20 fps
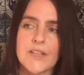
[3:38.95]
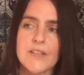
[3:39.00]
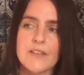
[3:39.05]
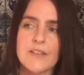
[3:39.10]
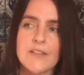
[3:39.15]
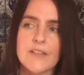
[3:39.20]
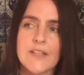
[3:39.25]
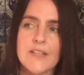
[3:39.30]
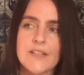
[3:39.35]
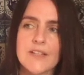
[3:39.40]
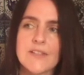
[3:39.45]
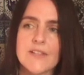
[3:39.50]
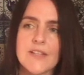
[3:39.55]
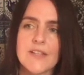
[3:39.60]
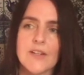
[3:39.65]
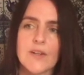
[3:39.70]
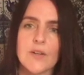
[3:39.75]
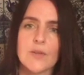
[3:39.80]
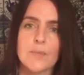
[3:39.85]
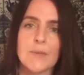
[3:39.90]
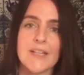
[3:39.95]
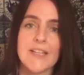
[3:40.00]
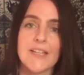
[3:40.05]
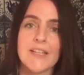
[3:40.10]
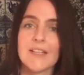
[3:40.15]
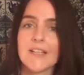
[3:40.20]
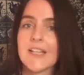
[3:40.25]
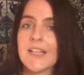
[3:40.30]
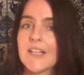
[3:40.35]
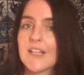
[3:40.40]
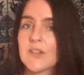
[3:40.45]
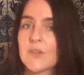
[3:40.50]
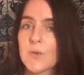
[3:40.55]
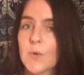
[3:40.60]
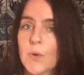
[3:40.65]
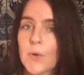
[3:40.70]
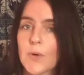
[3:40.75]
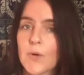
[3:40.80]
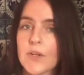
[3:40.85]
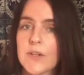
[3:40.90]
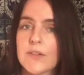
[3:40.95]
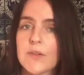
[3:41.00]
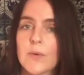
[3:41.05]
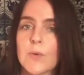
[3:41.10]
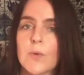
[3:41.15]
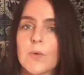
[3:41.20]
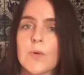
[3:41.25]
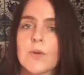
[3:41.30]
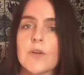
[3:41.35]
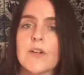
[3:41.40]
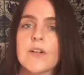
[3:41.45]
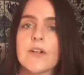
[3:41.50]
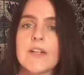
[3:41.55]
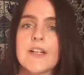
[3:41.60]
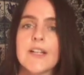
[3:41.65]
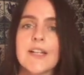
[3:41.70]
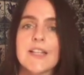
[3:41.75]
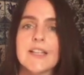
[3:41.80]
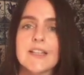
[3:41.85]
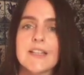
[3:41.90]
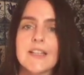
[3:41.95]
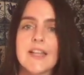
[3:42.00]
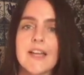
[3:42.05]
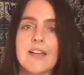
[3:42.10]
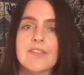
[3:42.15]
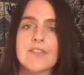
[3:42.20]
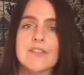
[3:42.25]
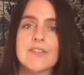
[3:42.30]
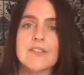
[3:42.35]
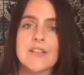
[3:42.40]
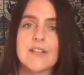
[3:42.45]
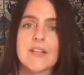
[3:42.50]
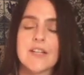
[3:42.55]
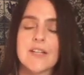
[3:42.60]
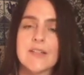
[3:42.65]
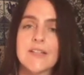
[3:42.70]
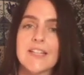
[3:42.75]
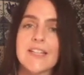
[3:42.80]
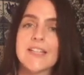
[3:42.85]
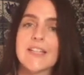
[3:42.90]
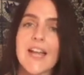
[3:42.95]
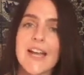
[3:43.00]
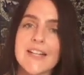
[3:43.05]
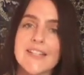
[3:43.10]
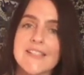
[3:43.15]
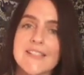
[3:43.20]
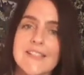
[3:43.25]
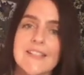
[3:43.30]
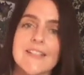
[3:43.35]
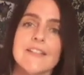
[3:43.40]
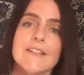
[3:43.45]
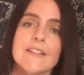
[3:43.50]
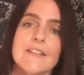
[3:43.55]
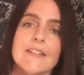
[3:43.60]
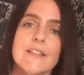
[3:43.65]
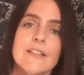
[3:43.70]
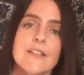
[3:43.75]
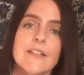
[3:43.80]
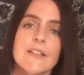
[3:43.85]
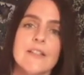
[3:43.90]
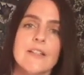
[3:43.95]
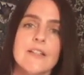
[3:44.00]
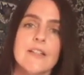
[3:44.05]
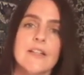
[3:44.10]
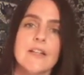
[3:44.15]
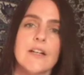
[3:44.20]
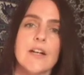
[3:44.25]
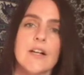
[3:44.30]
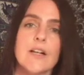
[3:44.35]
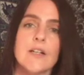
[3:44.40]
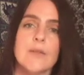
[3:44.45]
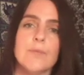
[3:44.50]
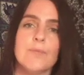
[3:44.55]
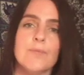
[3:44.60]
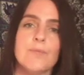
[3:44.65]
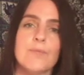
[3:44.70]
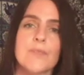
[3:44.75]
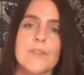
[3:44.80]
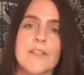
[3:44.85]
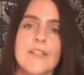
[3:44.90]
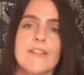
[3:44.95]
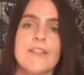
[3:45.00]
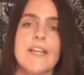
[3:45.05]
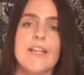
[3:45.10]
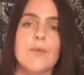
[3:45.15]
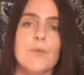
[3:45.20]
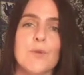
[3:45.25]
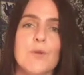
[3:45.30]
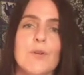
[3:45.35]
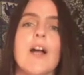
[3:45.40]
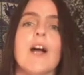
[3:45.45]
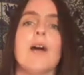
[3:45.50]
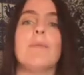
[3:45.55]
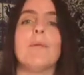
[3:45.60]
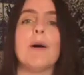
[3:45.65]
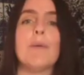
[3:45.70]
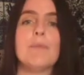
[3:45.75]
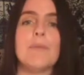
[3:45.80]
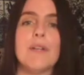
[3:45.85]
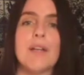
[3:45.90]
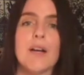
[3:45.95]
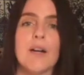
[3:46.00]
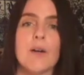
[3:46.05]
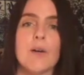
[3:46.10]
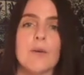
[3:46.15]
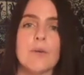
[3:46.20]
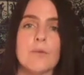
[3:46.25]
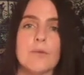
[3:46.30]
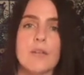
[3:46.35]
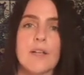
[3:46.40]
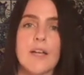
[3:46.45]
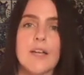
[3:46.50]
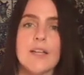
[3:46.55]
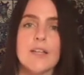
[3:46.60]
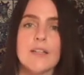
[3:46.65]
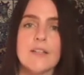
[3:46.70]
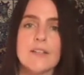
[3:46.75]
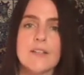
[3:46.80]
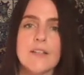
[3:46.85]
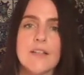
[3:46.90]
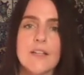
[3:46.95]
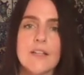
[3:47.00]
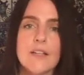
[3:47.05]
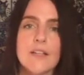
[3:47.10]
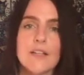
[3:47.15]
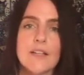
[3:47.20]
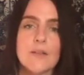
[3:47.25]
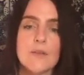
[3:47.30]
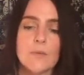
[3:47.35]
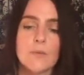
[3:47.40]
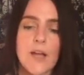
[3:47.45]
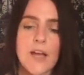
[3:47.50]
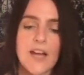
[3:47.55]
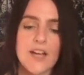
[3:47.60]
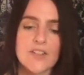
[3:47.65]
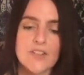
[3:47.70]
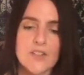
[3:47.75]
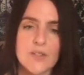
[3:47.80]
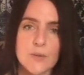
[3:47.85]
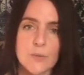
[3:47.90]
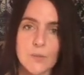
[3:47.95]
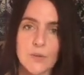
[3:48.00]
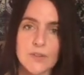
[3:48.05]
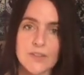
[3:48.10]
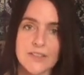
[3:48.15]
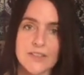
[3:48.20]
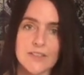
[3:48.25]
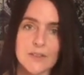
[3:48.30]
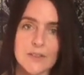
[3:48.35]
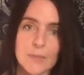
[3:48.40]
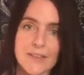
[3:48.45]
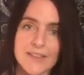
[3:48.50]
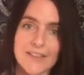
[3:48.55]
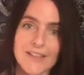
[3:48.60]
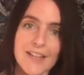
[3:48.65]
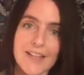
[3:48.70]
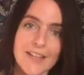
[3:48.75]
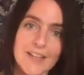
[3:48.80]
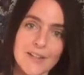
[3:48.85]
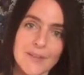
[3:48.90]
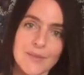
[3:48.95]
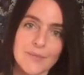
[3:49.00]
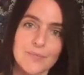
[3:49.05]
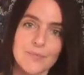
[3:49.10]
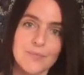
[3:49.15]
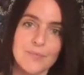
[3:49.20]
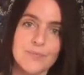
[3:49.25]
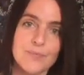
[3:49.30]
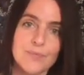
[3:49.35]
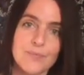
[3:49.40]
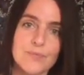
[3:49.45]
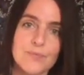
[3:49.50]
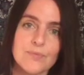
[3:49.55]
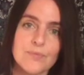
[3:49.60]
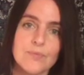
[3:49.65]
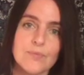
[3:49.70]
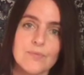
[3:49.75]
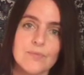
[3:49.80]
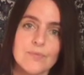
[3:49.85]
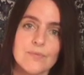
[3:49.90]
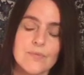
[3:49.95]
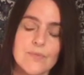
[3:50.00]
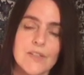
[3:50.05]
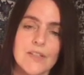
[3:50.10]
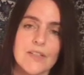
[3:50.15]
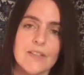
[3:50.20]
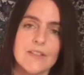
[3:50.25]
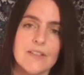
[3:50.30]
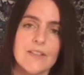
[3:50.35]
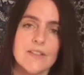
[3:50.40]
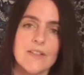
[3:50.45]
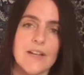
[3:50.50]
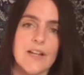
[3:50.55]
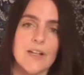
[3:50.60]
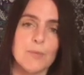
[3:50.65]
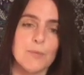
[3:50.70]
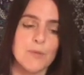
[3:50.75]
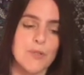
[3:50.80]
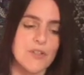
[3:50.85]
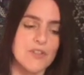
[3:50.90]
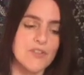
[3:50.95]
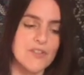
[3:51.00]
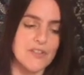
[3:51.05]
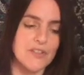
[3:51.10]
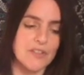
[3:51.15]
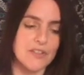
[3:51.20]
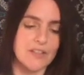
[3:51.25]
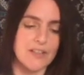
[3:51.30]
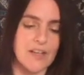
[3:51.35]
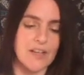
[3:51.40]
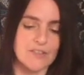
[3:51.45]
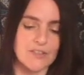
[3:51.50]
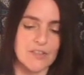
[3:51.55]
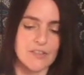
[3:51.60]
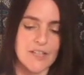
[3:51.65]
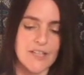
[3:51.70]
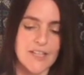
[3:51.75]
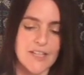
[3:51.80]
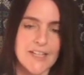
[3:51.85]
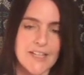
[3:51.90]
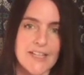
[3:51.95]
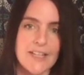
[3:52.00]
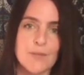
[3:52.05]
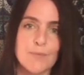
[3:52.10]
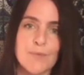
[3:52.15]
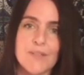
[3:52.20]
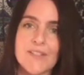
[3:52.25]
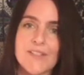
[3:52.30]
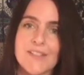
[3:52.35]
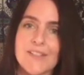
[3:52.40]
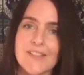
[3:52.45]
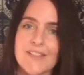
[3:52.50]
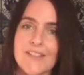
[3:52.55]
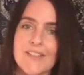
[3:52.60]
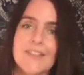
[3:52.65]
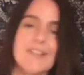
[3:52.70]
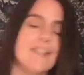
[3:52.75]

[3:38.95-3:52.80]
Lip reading: things that are being ignored or left neglected, they will come up now and action will need to be taken. This on a personal level can be seen